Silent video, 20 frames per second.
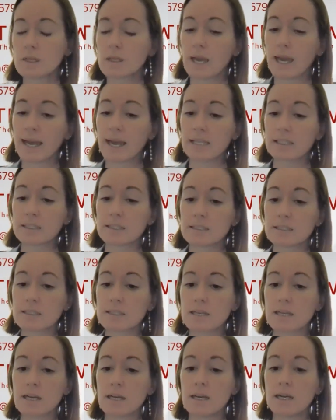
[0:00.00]
And
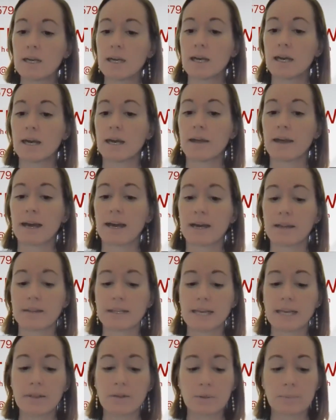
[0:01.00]
the
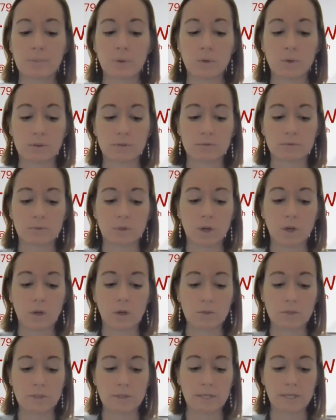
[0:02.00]
other important
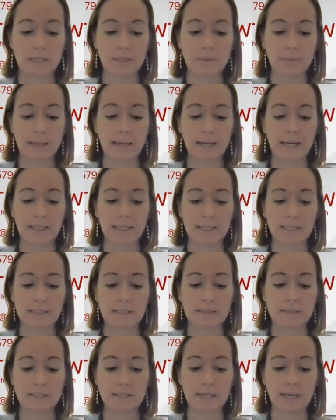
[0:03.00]
role to think about
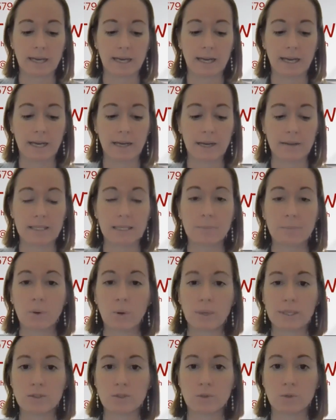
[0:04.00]
is the
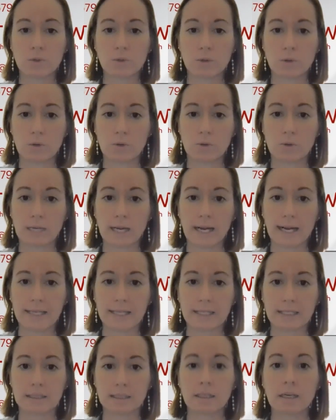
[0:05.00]
appointer or
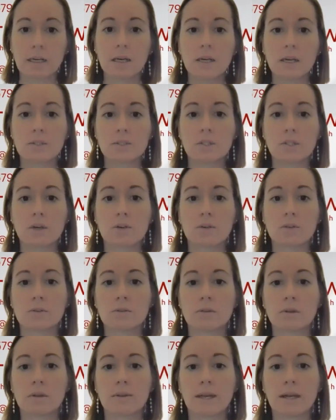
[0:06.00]
guardian. So
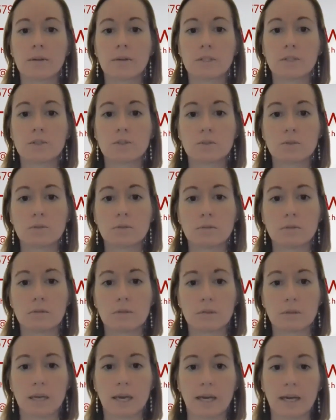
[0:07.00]
there are
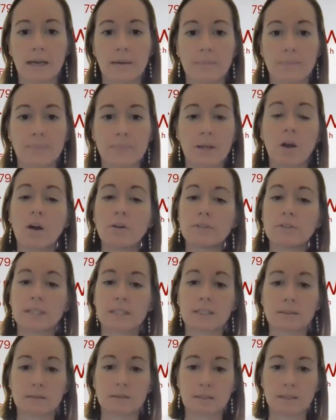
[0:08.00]
often
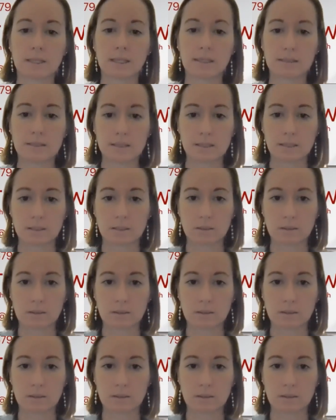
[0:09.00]
it is